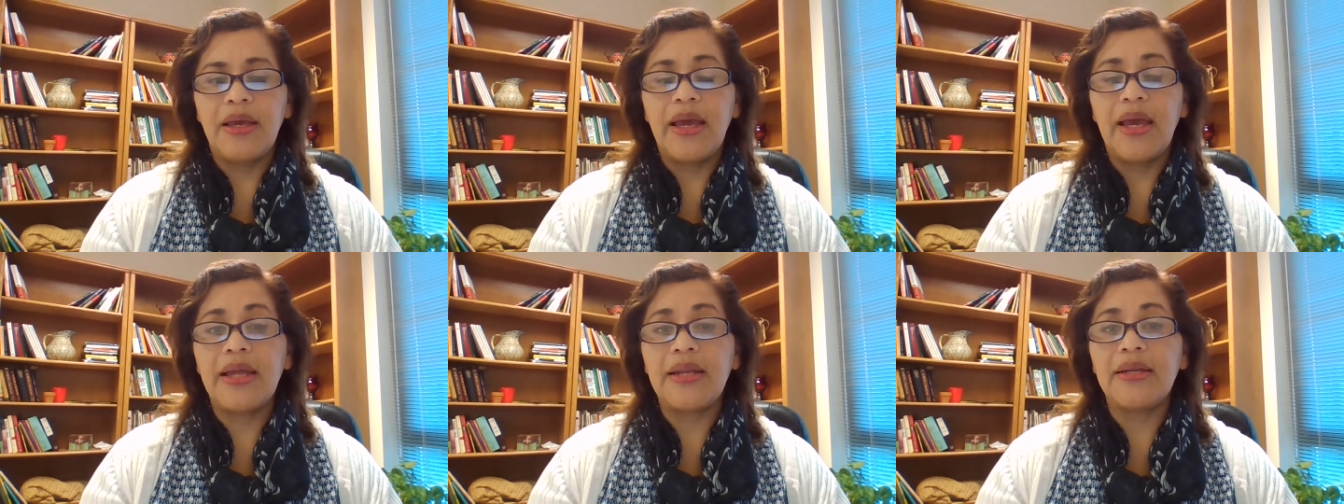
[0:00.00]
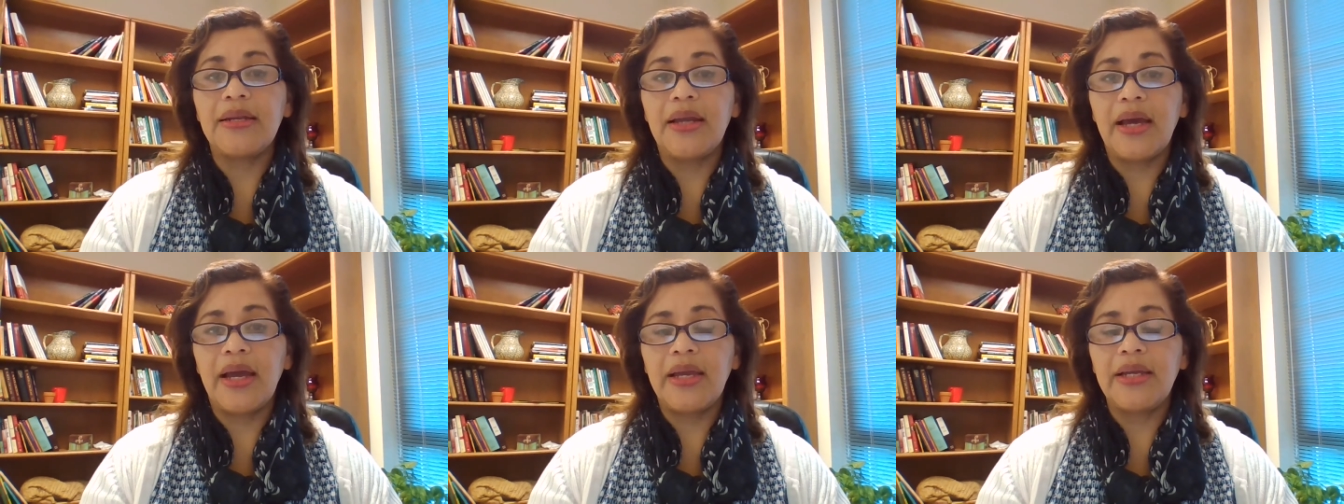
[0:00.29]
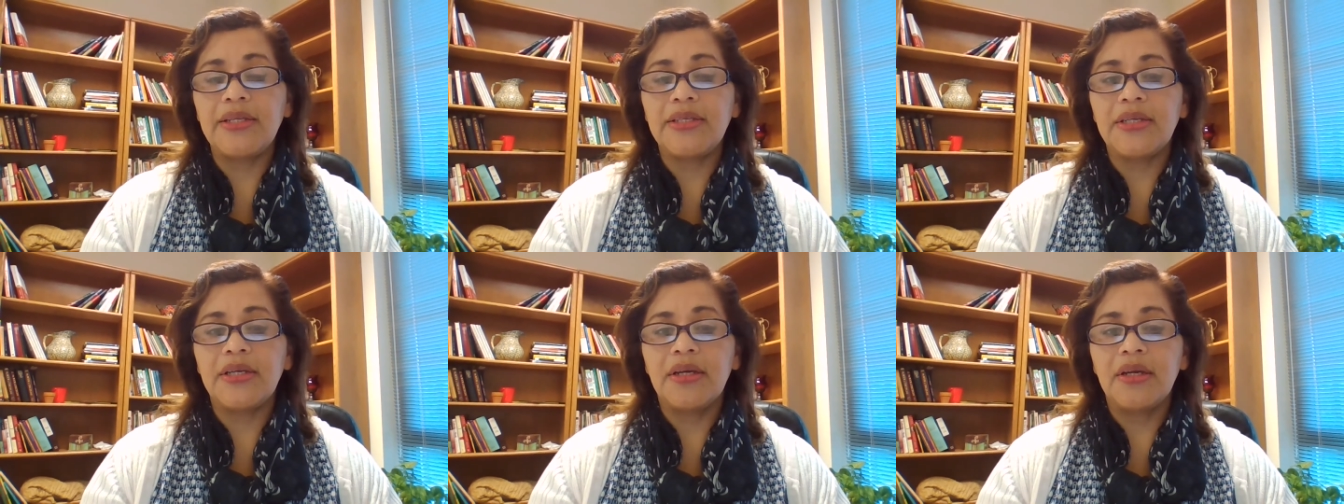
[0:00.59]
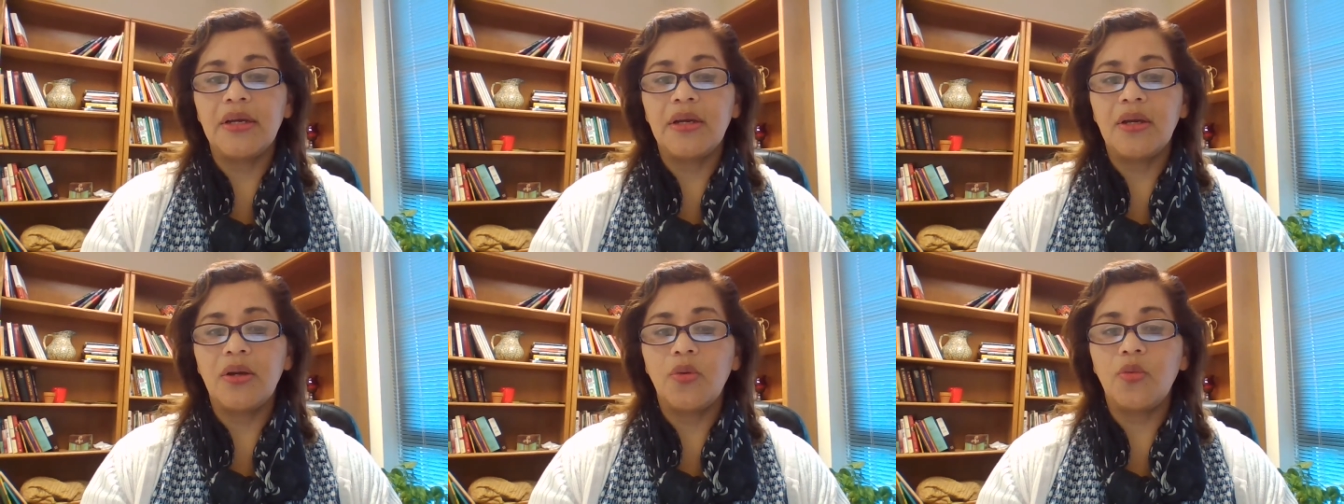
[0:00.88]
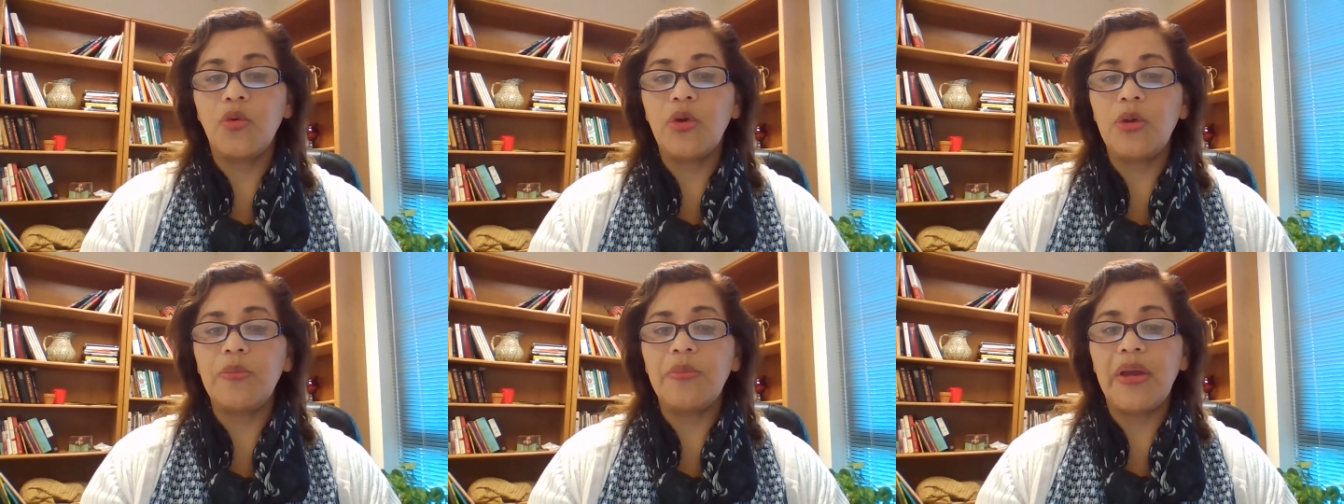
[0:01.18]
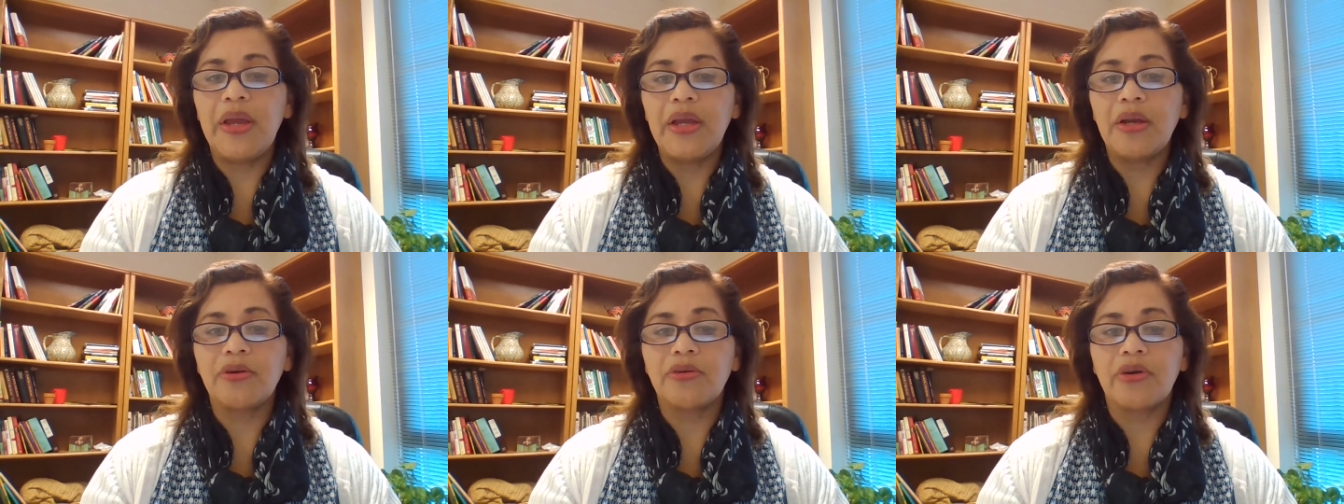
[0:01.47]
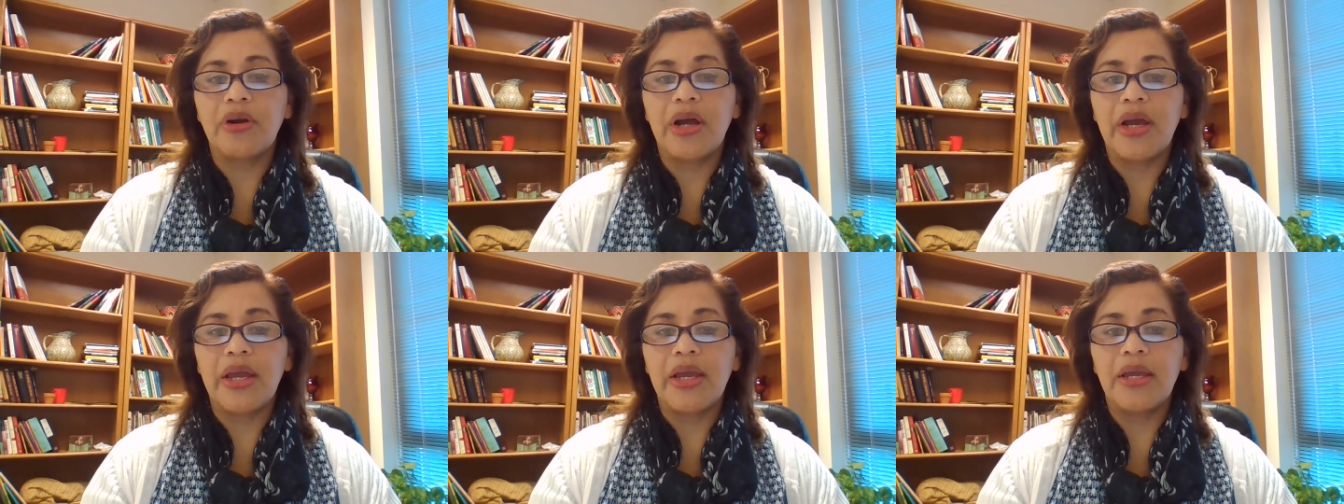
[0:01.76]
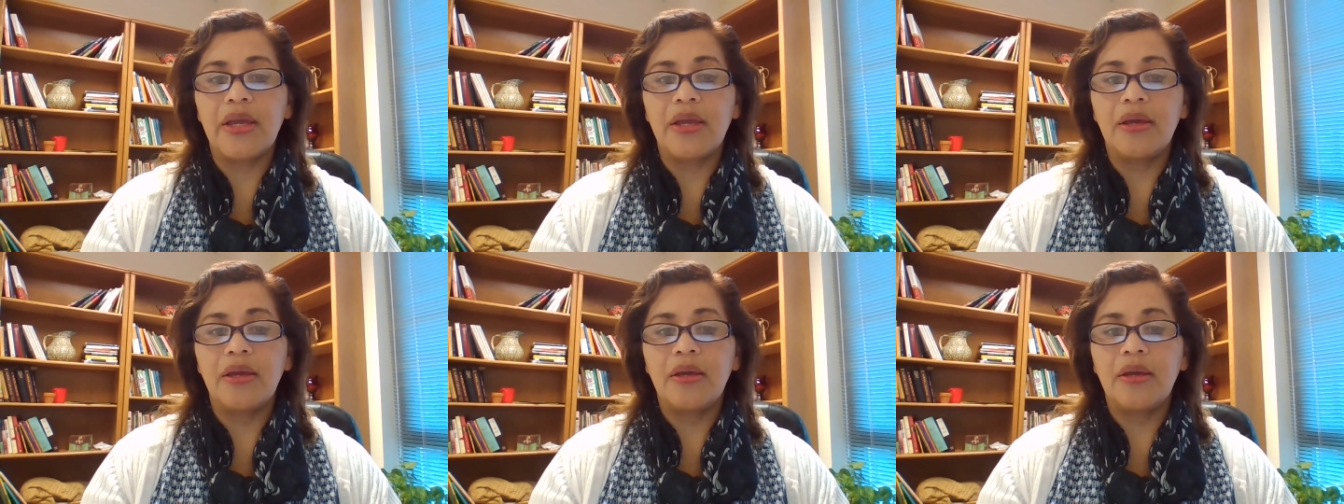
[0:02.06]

At night, we may cry,